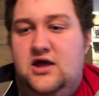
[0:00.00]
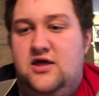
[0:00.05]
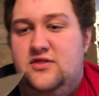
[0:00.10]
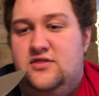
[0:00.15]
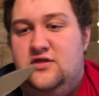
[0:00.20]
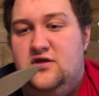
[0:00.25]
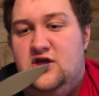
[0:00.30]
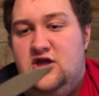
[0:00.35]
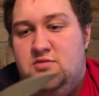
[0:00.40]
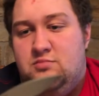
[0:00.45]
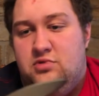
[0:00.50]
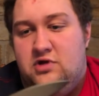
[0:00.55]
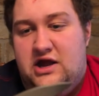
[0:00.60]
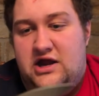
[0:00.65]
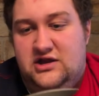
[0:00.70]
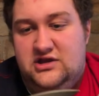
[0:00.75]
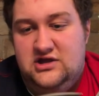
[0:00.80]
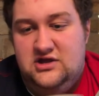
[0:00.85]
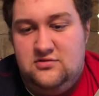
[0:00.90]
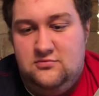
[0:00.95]
the
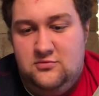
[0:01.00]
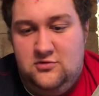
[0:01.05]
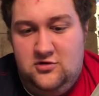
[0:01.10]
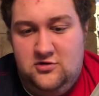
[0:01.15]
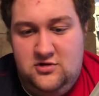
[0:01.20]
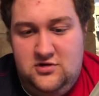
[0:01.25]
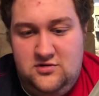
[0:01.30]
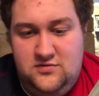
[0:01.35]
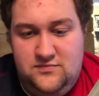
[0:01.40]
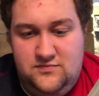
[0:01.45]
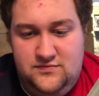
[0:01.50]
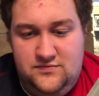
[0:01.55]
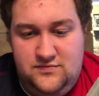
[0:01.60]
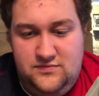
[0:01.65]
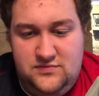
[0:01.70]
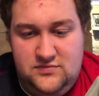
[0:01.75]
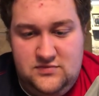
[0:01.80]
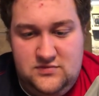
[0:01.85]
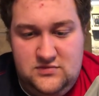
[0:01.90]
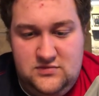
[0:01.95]
Bradley Kimura
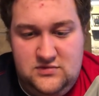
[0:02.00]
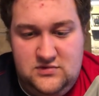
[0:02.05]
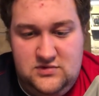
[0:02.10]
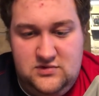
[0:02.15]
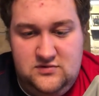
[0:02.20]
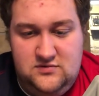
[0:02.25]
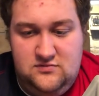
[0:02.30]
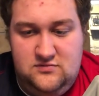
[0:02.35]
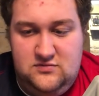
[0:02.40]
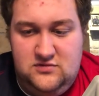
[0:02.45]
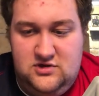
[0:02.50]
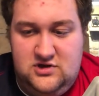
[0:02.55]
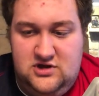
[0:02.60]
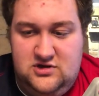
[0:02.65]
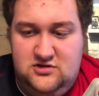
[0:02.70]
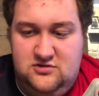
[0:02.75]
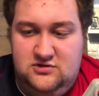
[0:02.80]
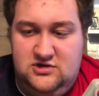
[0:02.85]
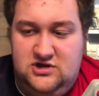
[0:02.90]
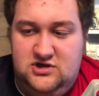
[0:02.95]

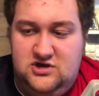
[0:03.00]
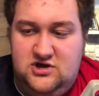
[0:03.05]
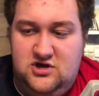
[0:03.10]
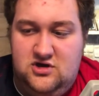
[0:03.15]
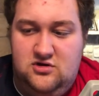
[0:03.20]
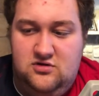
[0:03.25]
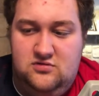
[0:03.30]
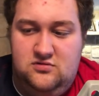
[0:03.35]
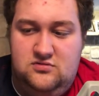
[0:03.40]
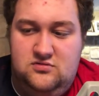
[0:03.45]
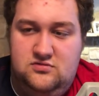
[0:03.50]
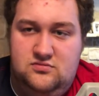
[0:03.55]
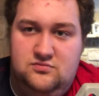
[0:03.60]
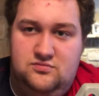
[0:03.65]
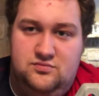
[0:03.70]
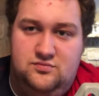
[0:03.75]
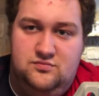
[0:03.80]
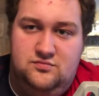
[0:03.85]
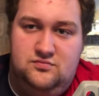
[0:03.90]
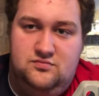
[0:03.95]
Cutlery Co.
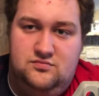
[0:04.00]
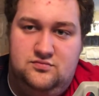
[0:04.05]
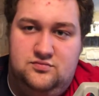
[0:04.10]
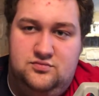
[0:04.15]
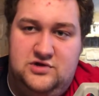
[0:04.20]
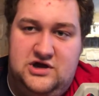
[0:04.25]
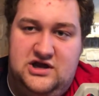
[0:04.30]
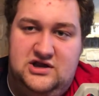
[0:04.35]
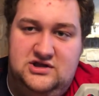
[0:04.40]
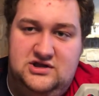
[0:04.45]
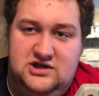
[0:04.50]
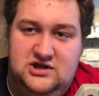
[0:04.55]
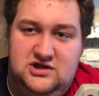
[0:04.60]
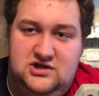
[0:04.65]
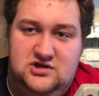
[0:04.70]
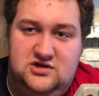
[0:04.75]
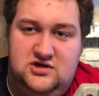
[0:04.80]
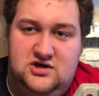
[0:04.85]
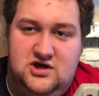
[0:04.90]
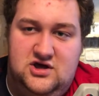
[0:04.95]
Bradley,
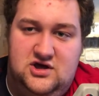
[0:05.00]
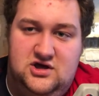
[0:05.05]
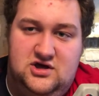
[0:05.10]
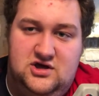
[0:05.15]
uh,